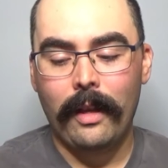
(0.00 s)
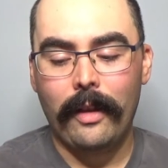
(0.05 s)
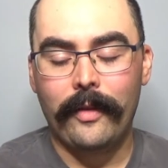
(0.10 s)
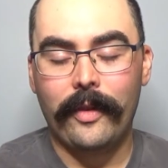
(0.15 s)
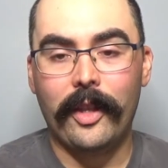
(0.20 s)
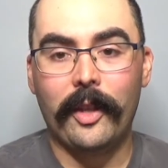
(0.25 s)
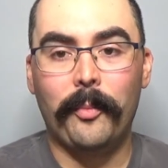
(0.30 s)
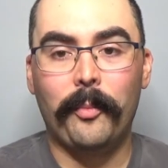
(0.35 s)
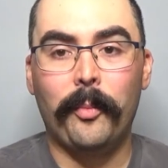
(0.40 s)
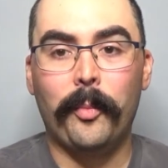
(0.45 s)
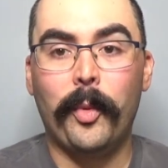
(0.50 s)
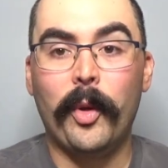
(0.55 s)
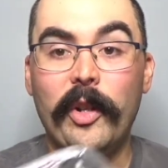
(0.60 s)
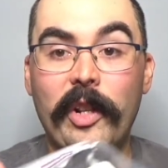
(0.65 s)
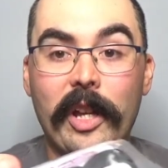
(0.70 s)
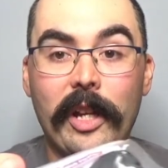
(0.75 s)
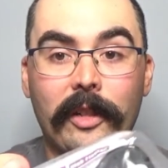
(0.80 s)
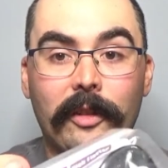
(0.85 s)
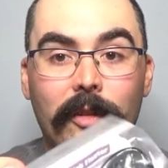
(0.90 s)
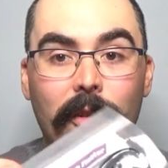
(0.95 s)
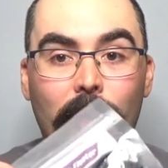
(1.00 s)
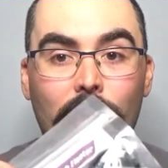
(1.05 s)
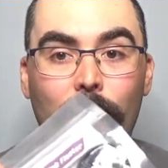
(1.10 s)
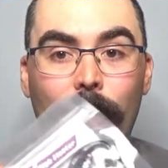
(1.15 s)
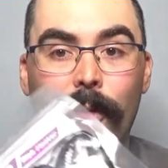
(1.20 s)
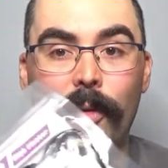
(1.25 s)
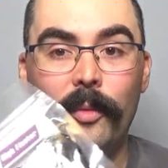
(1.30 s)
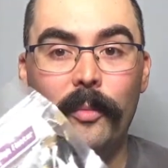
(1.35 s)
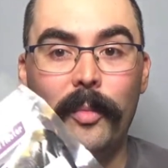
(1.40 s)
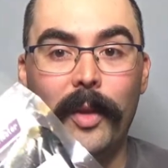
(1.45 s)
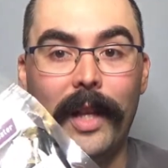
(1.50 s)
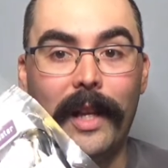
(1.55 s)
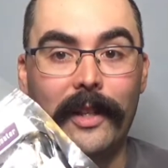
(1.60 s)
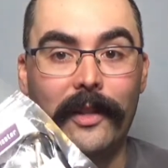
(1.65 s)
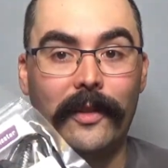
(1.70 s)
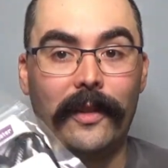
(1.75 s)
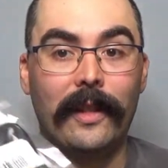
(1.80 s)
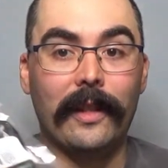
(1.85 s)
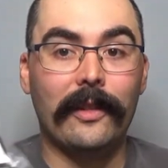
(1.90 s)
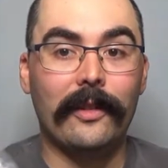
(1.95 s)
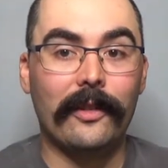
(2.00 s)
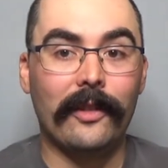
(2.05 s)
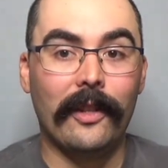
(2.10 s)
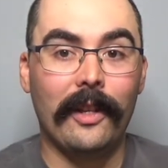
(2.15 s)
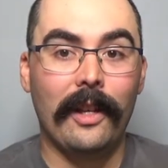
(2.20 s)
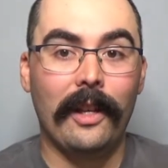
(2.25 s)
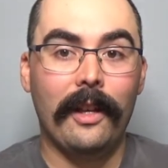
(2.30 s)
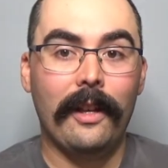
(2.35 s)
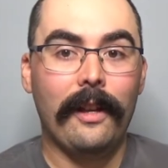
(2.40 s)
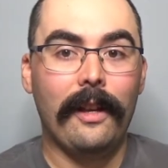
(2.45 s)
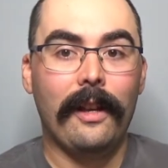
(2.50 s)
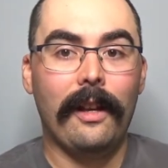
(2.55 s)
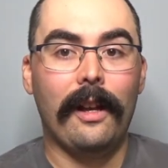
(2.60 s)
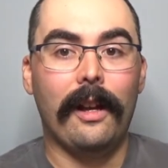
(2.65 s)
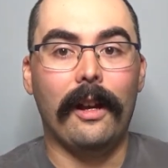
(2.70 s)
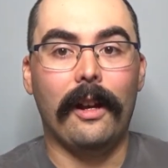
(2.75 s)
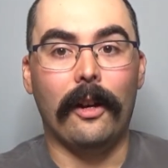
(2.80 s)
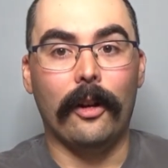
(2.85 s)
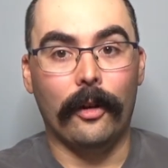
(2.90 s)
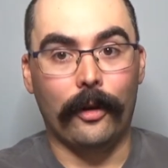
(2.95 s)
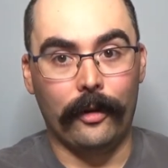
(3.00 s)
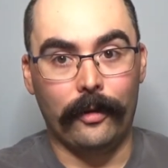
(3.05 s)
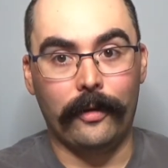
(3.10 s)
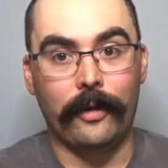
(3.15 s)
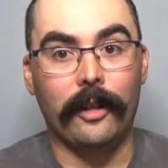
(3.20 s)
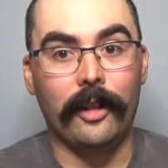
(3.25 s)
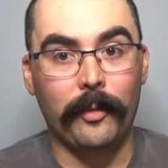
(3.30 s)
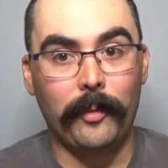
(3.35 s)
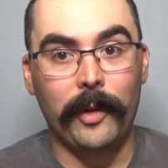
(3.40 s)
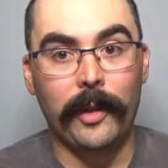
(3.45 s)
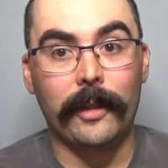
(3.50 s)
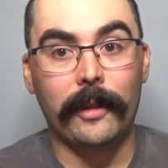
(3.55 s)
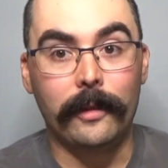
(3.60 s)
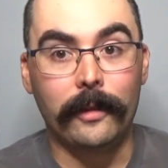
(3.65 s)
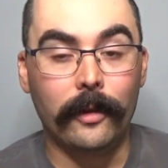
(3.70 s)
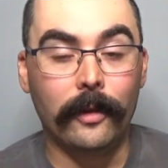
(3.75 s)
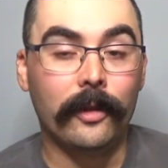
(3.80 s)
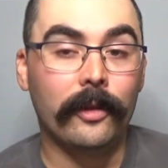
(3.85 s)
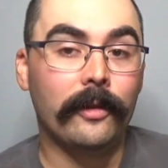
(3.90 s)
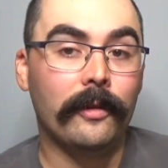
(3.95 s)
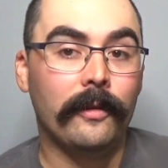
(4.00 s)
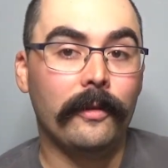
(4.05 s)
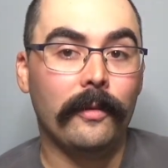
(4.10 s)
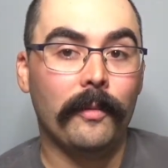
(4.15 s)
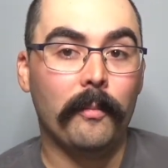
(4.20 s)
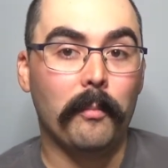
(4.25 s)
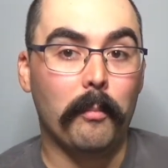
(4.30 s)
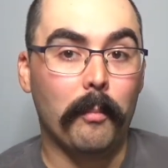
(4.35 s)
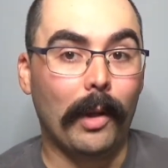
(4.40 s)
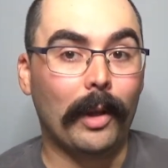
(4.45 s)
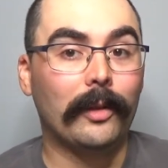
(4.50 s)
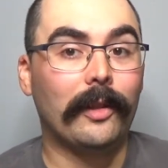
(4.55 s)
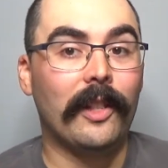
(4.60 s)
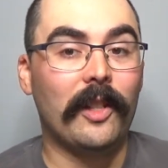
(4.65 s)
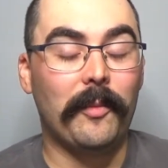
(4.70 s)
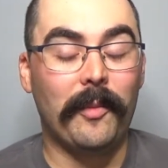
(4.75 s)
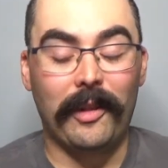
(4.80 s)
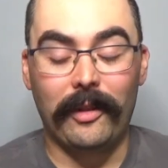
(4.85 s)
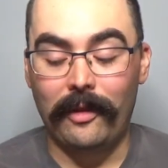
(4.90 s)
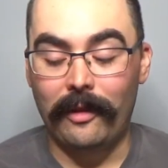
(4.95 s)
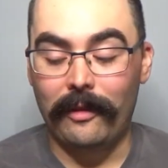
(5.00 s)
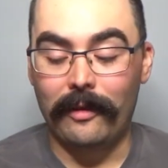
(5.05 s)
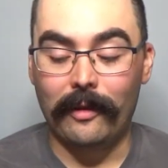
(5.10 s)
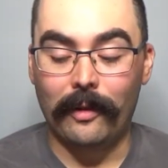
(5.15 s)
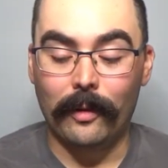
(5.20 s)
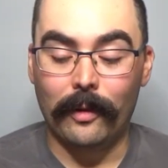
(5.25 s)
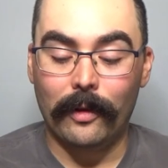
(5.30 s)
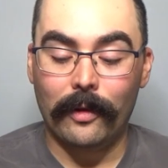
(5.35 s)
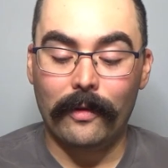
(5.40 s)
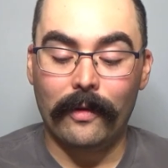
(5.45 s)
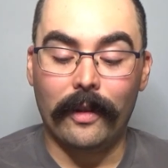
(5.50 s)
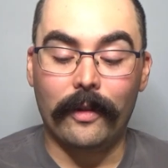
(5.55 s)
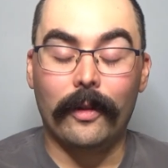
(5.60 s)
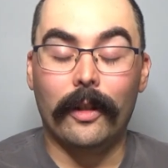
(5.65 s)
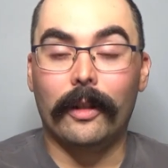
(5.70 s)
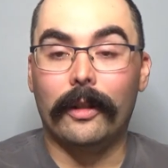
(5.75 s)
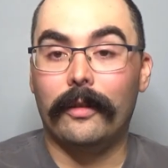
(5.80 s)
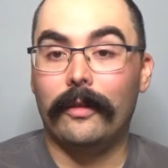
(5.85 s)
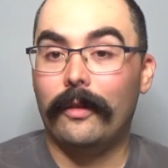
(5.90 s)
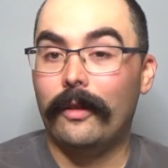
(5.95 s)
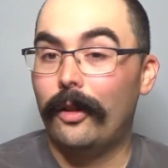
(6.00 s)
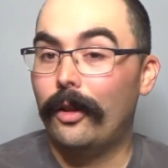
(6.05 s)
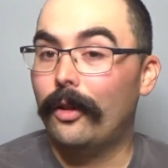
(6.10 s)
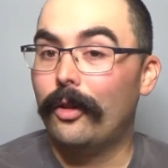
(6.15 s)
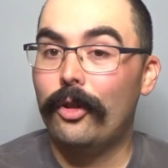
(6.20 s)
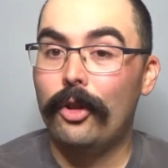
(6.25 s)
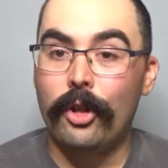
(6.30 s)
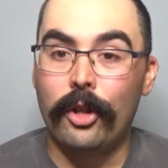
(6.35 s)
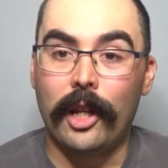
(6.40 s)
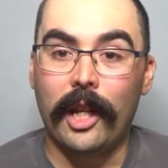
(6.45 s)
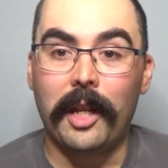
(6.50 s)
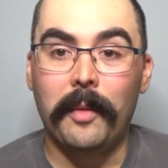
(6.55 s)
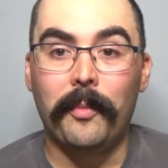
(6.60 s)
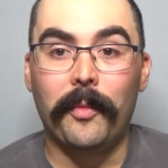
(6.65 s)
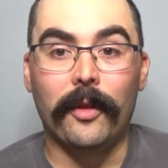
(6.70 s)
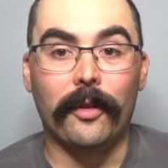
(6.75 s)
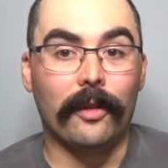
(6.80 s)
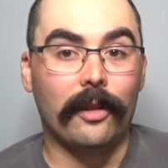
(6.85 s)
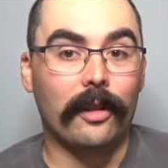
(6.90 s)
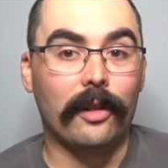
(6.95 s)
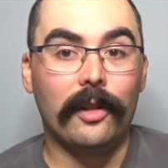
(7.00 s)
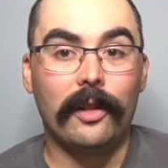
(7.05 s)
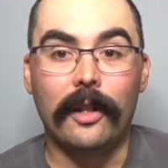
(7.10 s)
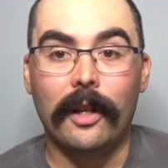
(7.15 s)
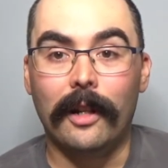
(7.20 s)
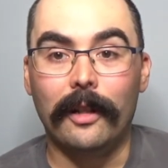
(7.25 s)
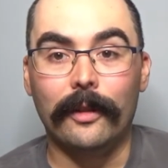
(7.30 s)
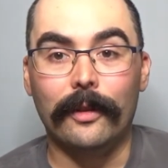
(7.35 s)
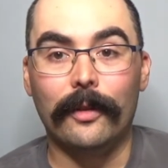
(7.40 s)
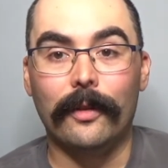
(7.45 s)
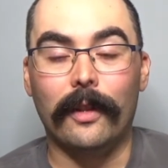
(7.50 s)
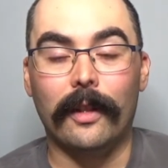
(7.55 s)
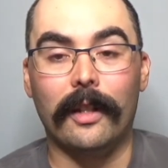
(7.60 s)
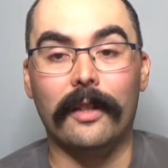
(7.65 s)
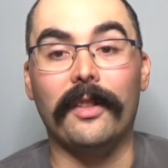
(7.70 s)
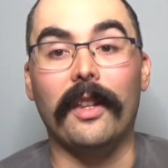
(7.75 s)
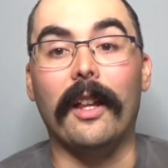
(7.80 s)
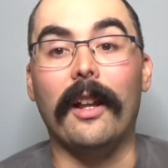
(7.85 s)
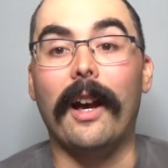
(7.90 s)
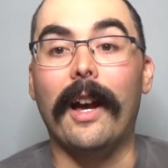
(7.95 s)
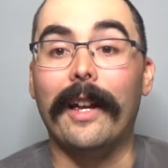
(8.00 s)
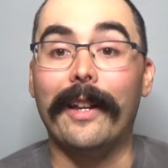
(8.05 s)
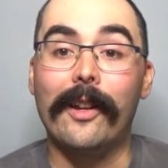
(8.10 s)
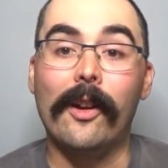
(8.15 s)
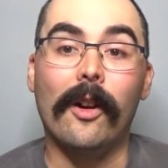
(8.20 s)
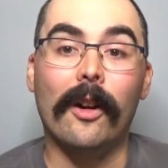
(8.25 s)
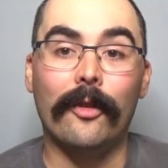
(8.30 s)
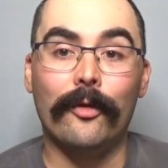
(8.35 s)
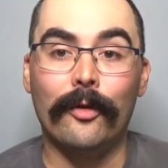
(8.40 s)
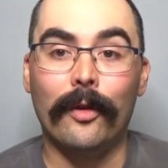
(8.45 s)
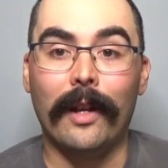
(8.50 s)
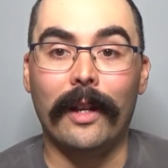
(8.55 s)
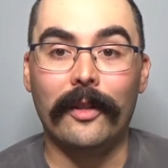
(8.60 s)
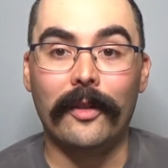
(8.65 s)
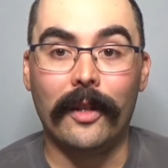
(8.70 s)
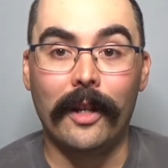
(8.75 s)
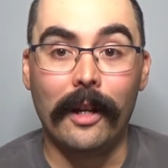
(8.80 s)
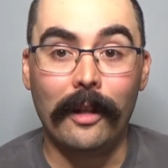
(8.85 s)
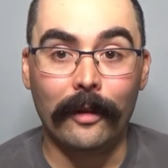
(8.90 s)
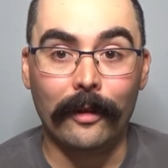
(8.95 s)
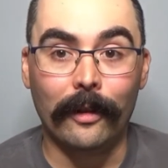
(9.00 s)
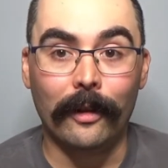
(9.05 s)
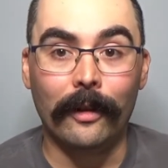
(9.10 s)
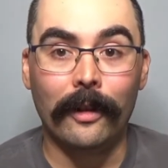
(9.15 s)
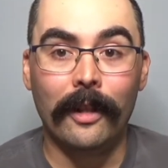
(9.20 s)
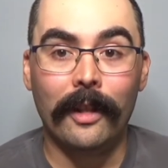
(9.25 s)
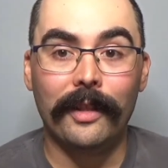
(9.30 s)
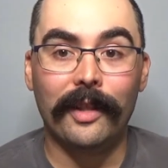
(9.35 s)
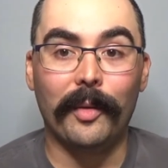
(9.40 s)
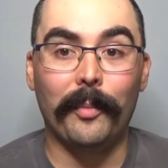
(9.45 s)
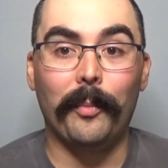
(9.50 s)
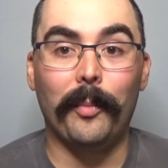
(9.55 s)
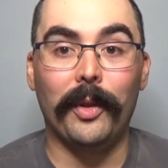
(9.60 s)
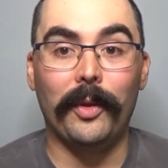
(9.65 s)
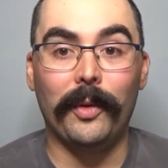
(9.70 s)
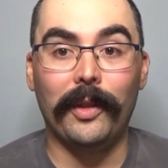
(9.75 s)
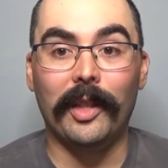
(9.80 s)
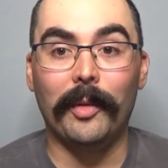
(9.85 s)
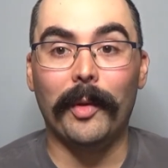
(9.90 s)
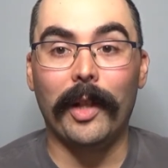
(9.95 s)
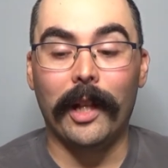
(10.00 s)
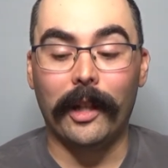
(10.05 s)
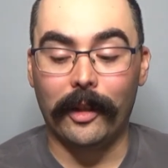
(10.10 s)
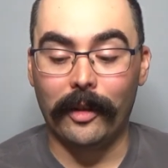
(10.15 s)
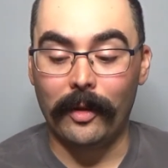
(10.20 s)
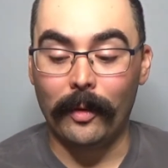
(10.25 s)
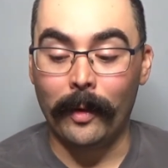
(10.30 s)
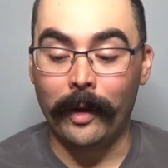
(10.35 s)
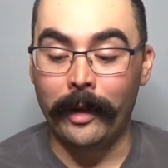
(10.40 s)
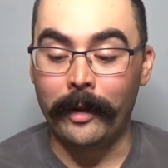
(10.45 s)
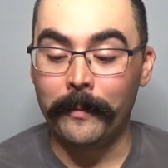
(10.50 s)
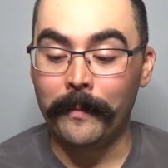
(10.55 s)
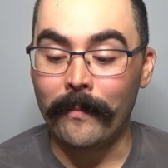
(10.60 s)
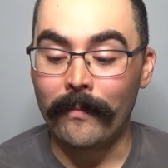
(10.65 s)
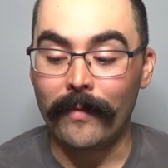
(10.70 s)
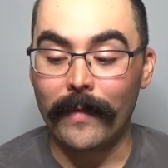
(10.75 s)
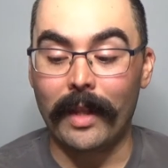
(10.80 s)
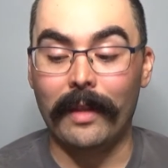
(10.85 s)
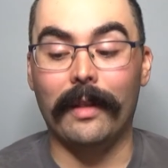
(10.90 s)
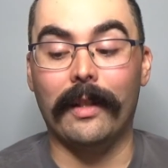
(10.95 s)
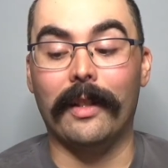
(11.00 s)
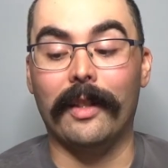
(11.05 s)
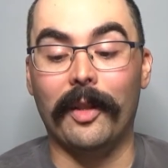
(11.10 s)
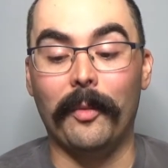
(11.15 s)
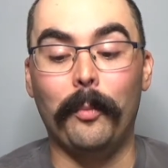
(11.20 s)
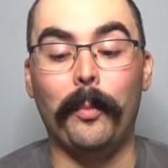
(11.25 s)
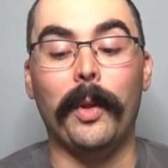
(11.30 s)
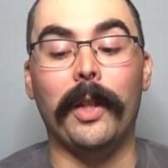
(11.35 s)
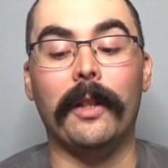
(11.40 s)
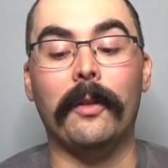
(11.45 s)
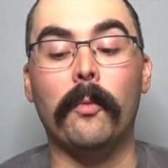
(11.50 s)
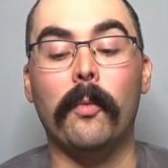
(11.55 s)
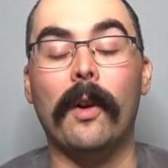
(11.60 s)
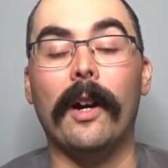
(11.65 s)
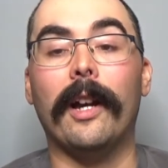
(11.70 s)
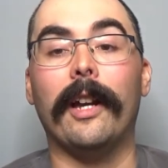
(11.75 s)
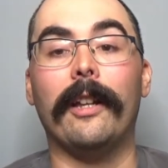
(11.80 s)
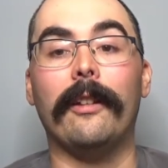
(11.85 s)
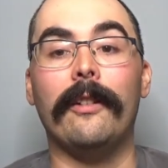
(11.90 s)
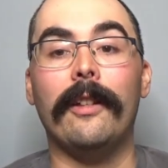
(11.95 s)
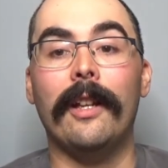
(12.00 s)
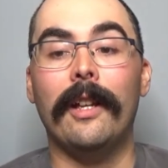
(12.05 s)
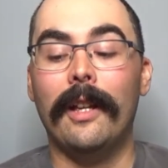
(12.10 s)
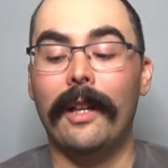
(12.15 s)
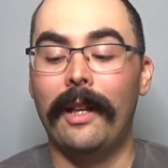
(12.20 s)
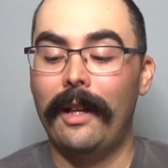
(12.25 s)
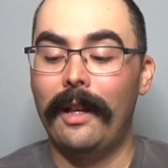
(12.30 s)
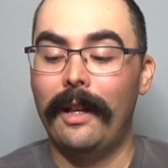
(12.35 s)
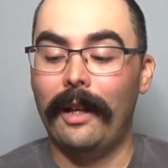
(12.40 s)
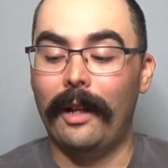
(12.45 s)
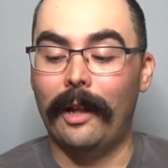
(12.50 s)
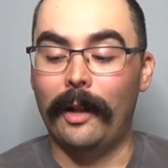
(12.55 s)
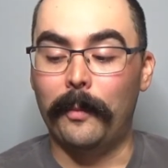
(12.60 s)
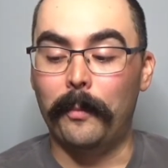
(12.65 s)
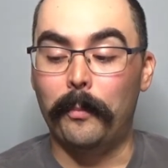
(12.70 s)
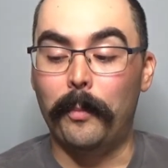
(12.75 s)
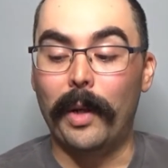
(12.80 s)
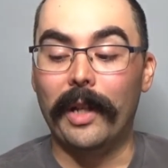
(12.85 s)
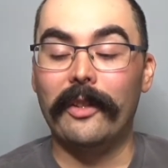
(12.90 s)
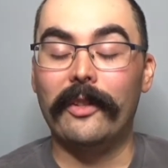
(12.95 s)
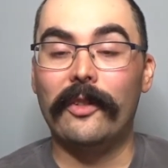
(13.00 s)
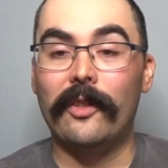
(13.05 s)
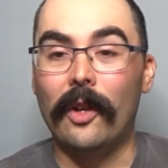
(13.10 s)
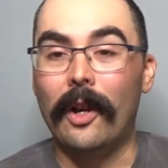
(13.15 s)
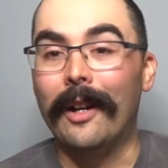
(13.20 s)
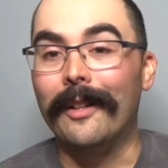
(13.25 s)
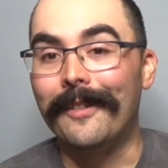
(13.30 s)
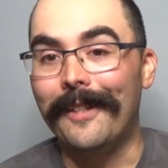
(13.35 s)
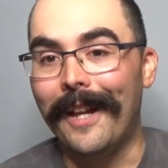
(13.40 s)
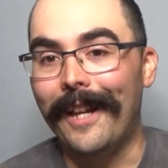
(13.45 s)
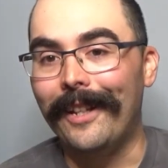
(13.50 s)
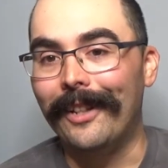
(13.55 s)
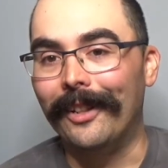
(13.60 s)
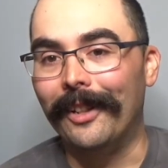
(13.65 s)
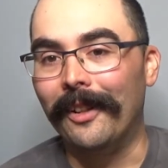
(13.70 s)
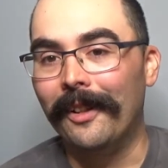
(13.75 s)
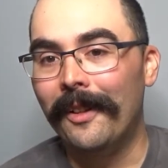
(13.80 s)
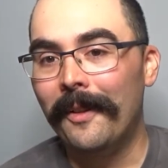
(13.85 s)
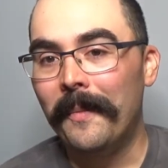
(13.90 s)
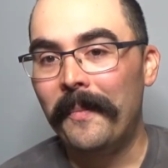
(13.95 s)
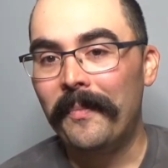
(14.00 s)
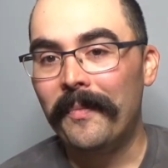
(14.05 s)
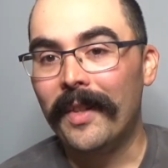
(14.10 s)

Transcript: The Producto plastics are going to be a good multi-species lure. They're a good shape, they're a good color, they got that high contrast color between the black and the white, and they got that big wide buzzsaw tail.